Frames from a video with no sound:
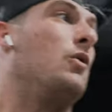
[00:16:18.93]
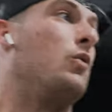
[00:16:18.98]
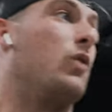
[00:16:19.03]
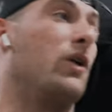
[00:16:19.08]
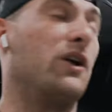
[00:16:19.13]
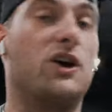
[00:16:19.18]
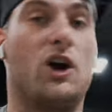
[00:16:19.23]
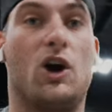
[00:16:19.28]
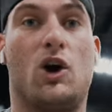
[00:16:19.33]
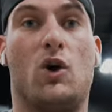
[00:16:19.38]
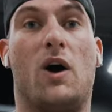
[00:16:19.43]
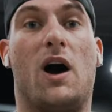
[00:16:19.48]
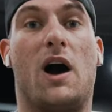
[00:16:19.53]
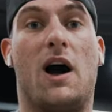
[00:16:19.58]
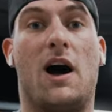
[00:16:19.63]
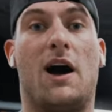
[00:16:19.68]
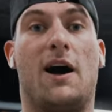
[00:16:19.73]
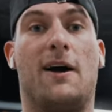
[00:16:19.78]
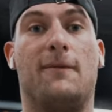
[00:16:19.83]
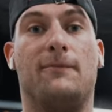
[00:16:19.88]
We're gonna go
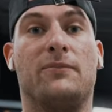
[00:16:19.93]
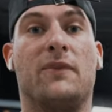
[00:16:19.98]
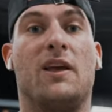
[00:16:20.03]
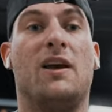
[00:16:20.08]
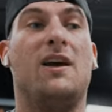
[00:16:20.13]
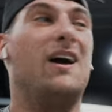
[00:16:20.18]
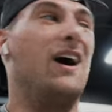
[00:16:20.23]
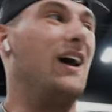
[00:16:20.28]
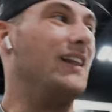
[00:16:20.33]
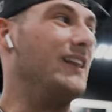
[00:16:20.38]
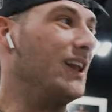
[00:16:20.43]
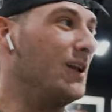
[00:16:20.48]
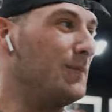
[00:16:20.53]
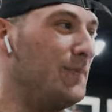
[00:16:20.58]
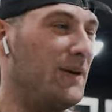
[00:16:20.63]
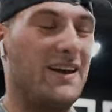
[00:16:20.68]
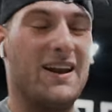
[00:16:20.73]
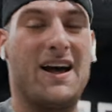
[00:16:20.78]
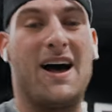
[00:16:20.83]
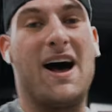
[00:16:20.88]
um, a little
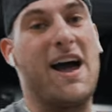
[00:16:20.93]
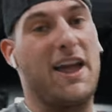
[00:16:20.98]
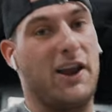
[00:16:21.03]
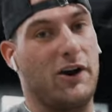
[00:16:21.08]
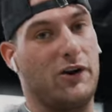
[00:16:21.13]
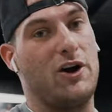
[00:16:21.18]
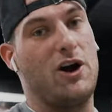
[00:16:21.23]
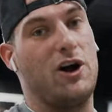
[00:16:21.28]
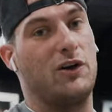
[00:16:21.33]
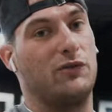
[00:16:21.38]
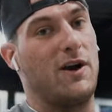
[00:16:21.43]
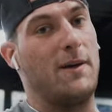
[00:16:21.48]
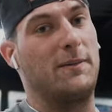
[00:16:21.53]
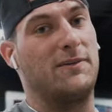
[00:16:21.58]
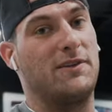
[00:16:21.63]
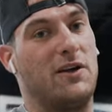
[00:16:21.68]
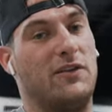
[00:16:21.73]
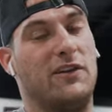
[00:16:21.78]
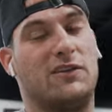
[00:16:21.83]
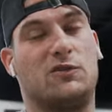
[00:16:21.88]
bit higher on
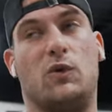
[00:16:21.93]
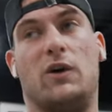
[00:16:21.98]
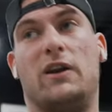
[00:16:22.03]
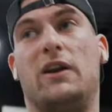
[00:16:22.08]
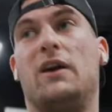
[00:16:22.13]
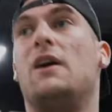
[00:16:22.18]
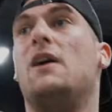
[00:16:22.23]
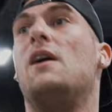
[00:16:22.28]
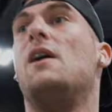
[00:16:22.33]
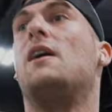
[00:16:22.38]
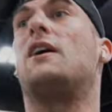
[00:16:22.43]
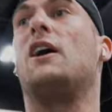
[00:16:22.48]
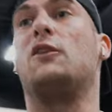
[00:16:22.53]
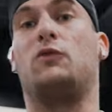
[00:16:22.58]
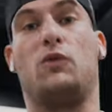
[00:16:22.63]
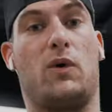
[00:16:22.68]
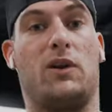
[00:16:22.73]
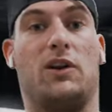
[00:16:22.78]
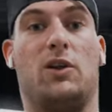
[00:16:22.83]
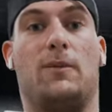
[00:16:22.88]
reps on this one
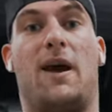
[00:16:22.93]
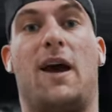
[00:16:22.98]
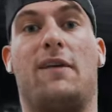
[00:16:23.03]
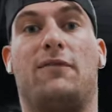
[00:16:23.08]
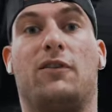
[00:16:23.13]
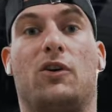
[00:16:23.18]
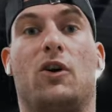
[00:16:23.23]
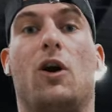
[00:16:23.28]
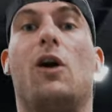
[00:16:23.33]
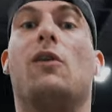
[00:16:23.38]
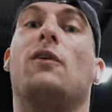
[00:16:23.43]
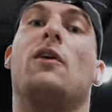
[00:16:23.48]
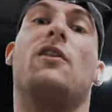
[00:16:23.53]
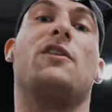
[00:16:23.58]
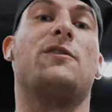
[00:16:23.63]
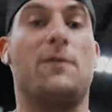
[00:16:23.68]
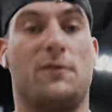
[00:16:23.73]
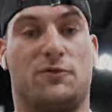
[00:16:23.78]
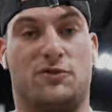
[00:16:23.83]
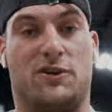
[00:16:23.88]
because we went a little bit heavier over on
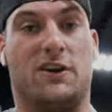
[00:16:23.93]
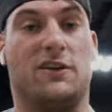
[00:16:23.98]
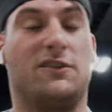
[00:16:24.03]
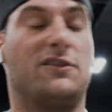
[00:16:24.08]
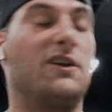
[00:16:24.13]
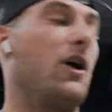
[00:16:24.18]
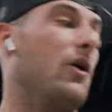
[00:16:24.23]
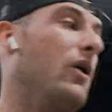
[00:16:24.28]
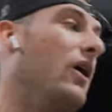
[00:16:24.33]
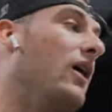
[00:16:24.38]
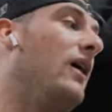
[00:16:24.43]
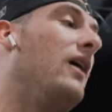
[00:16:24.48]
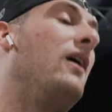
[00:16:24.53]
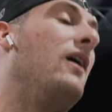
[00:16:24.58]
the sit machine. So